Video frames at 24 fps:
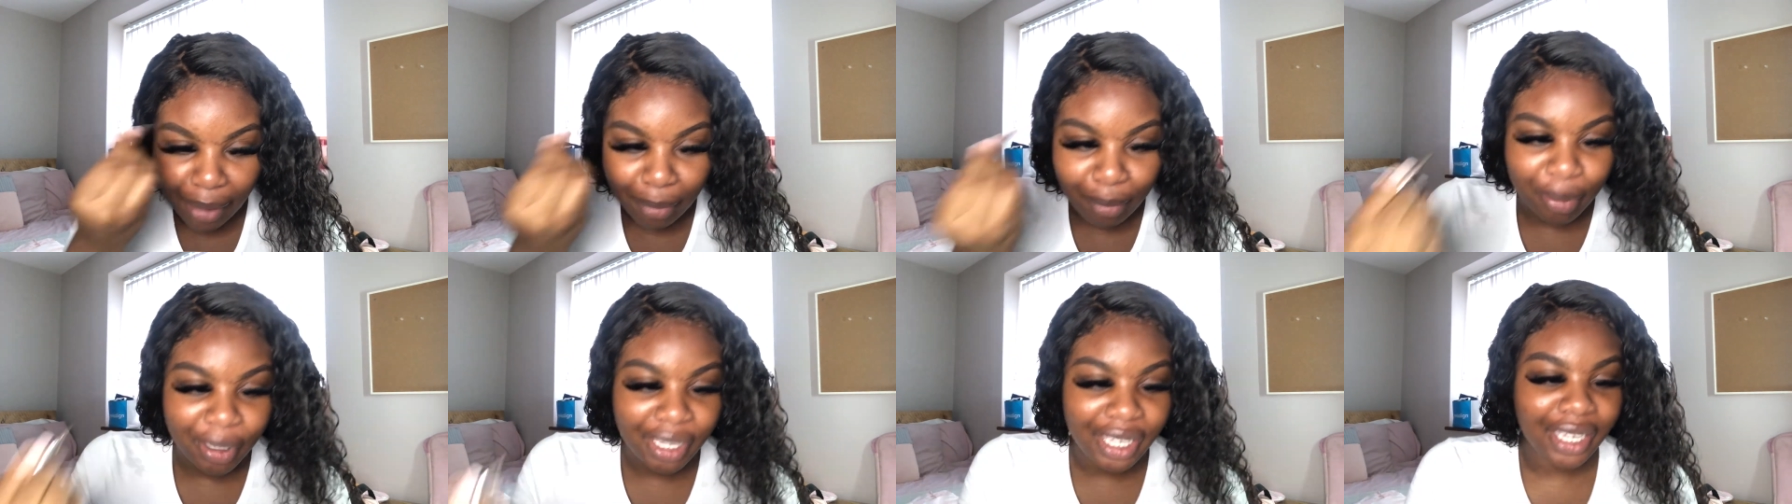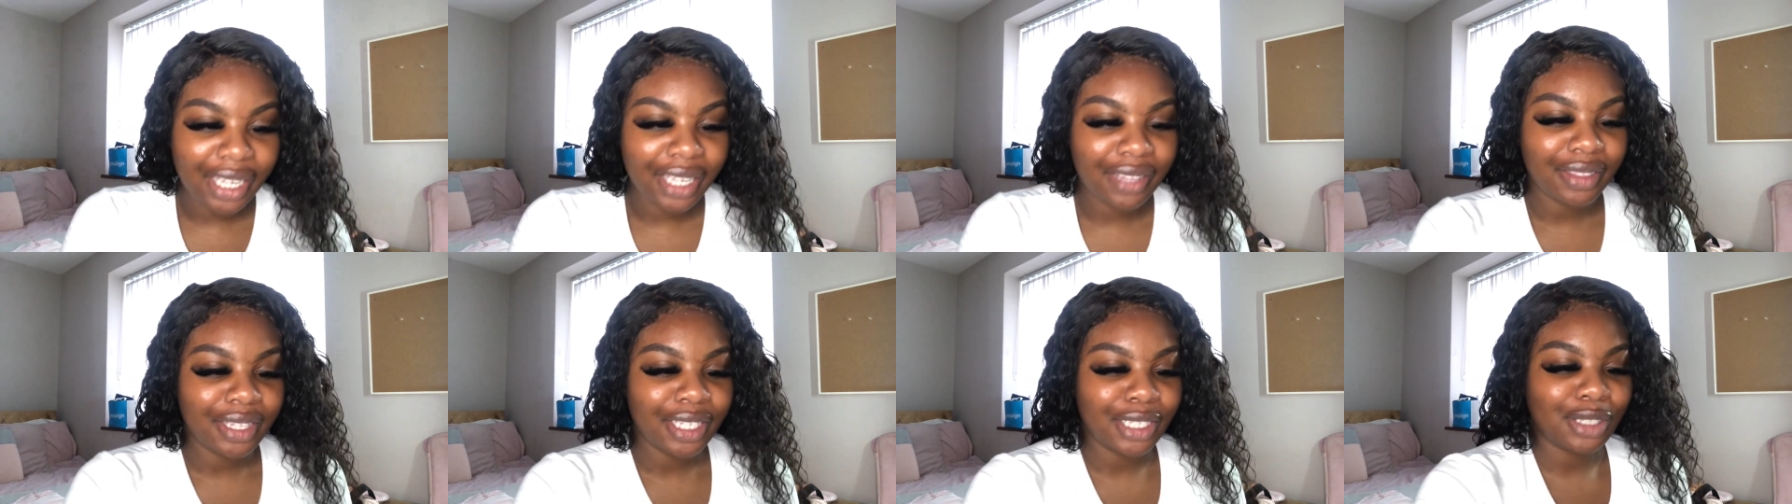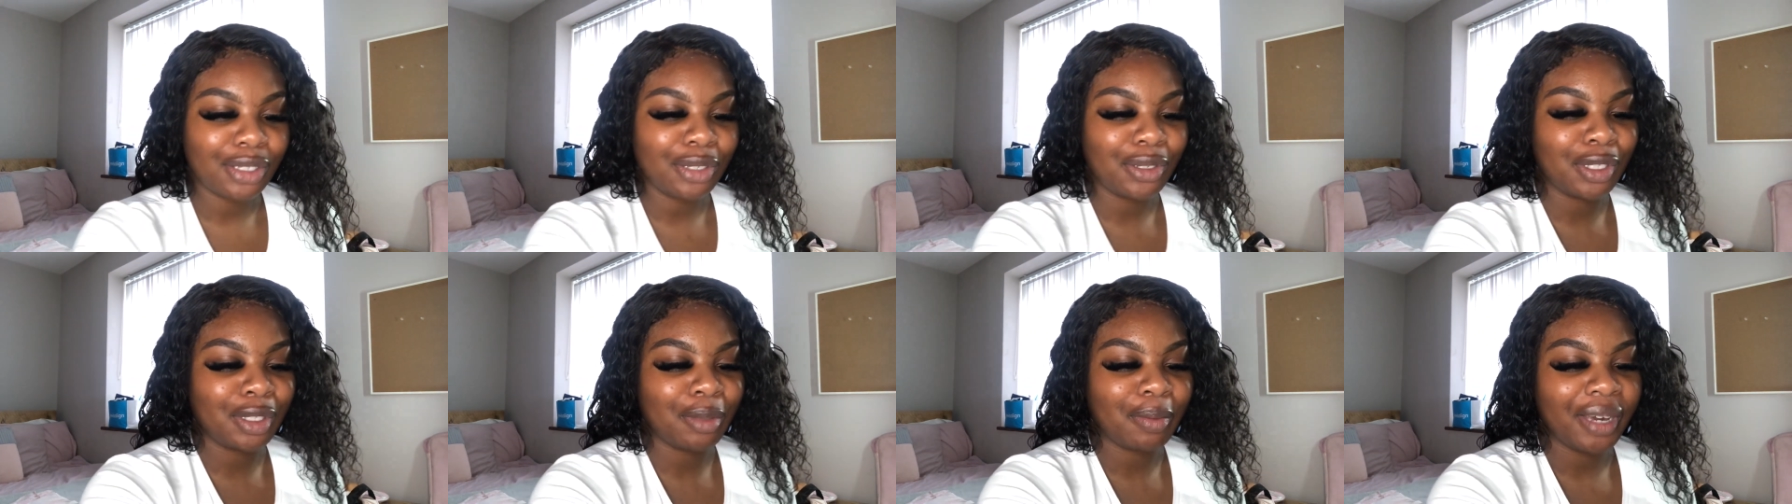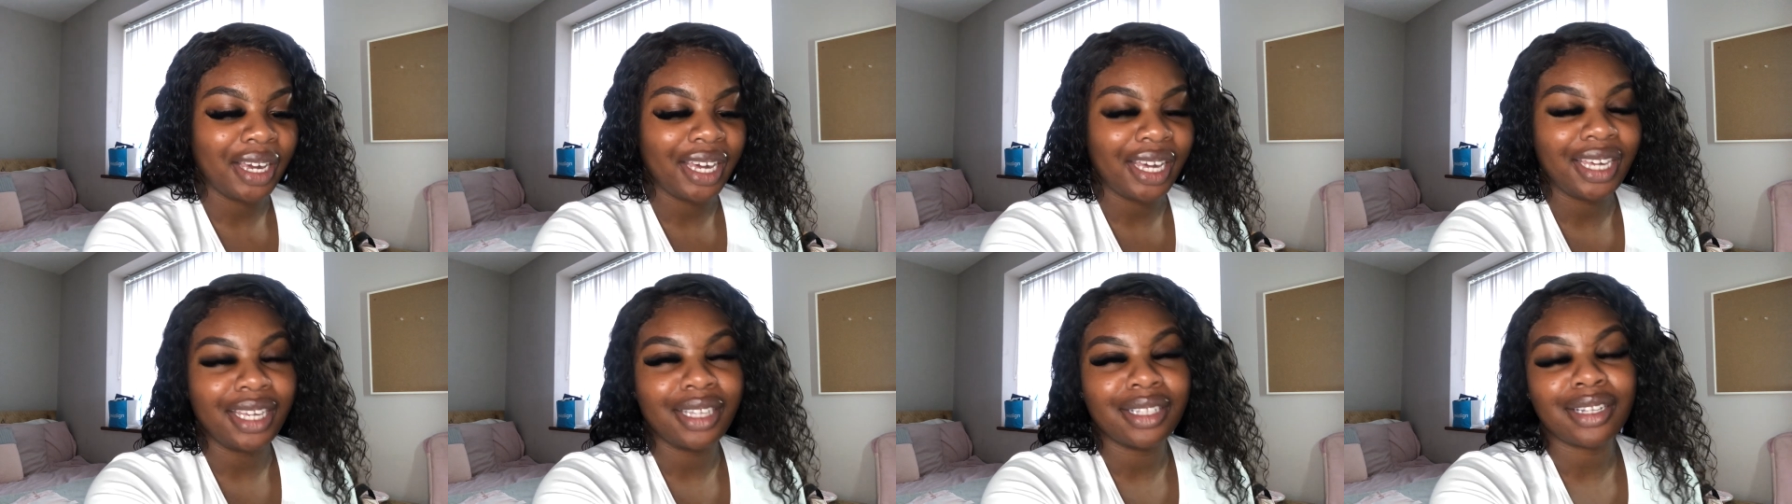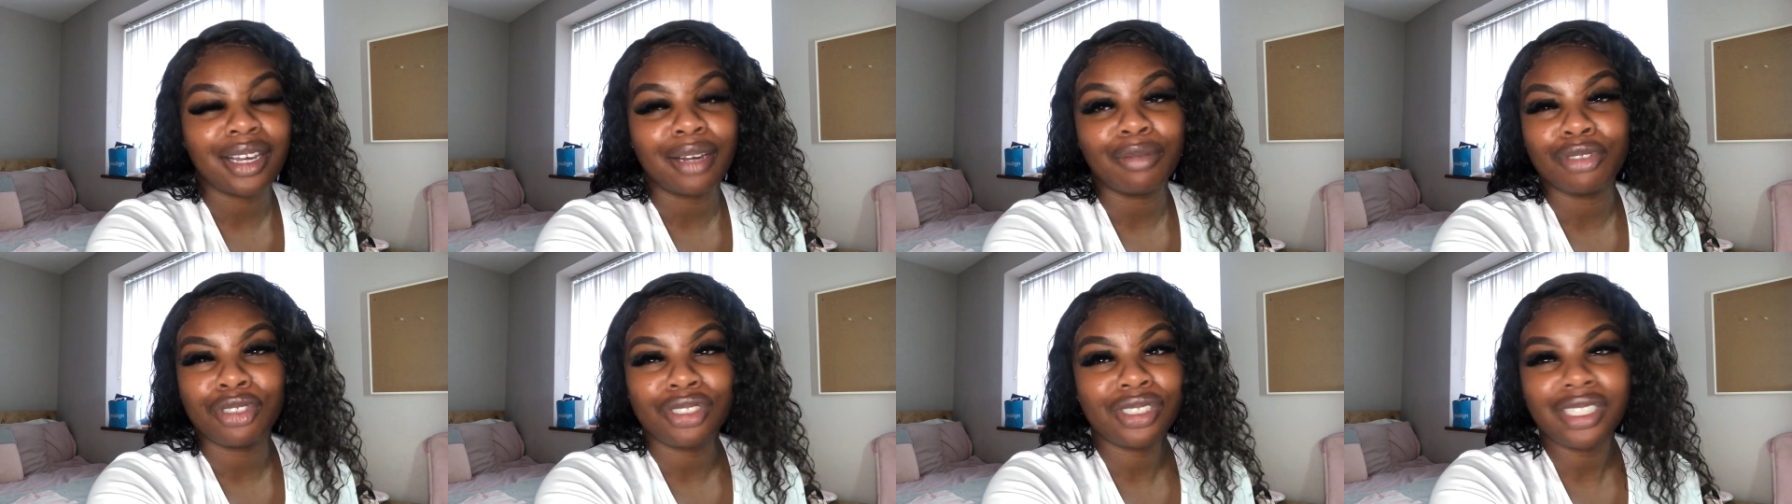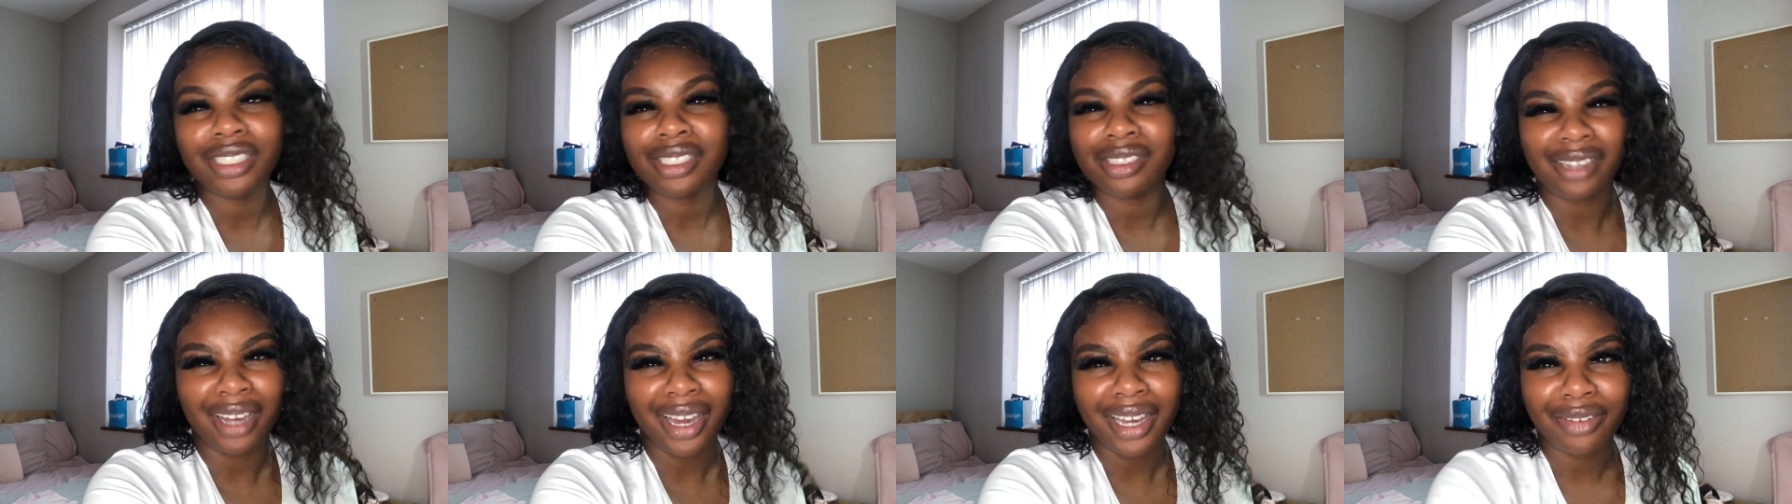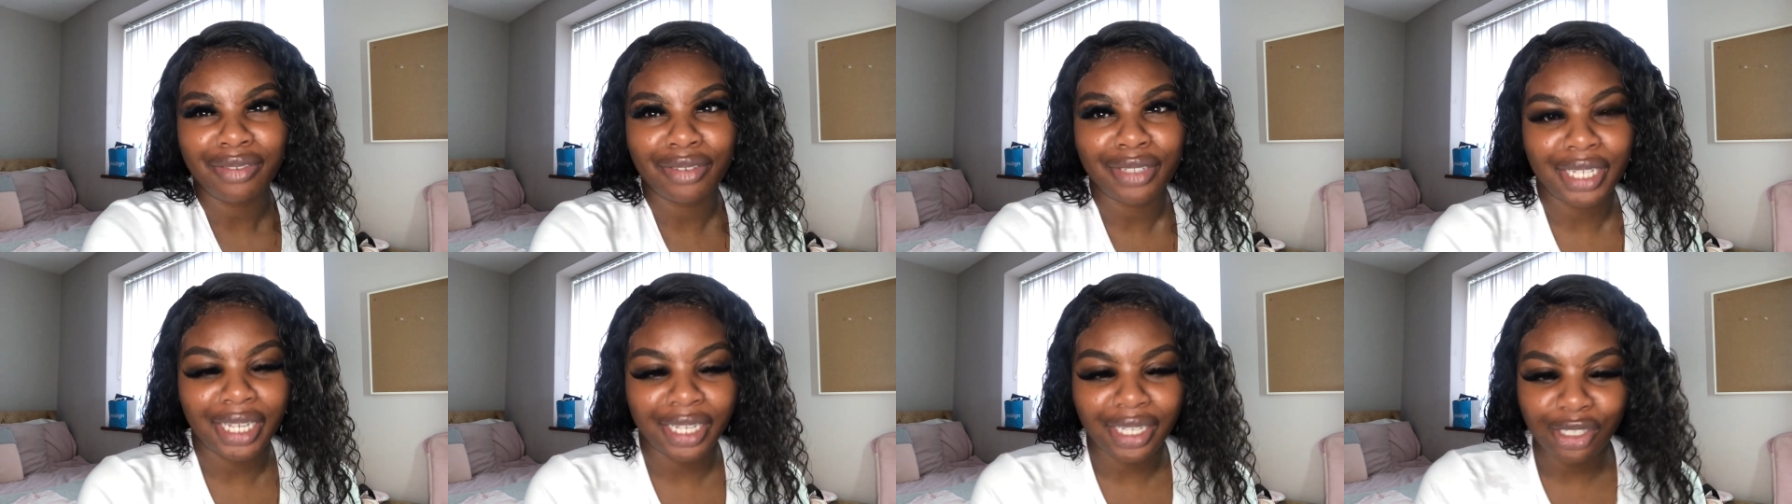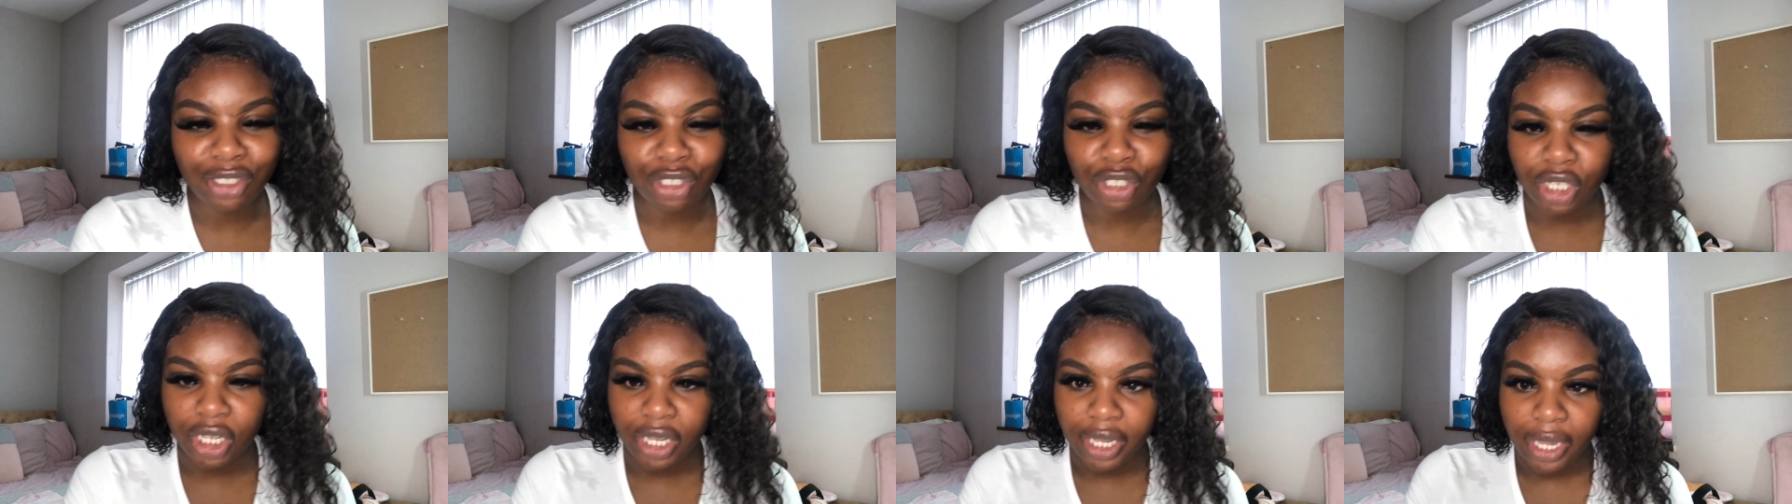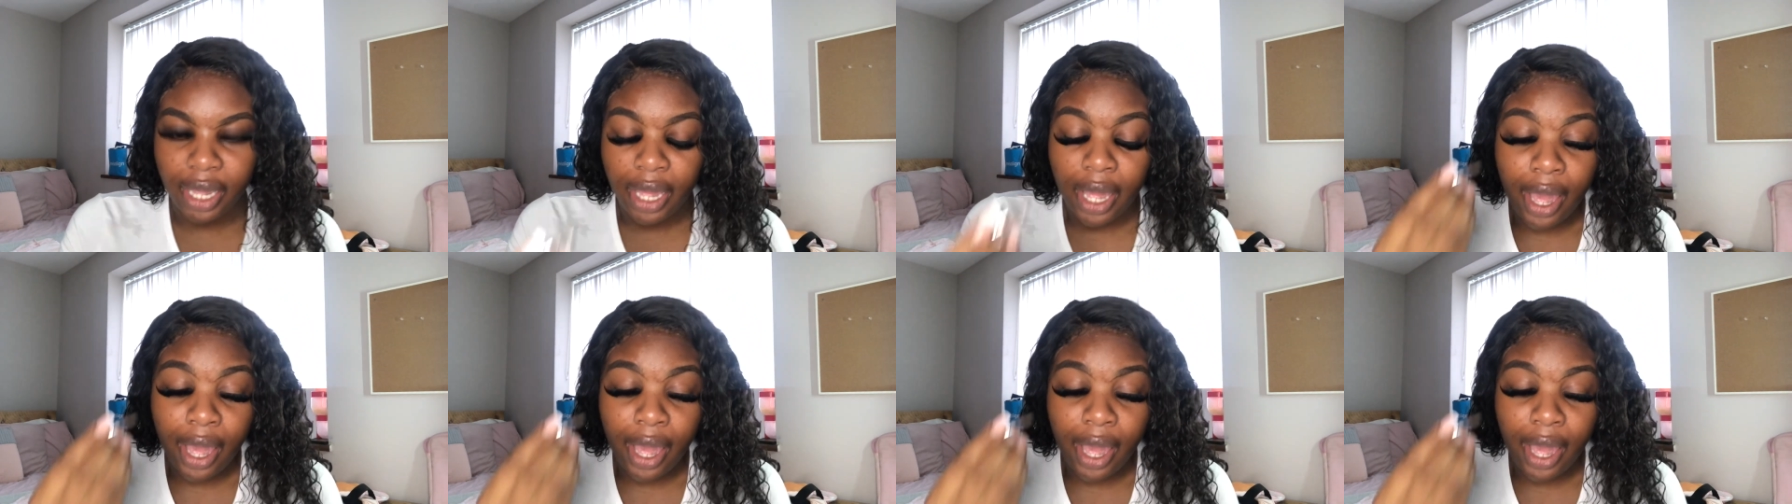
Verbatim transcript: being in this new space, I'm just excited for second year.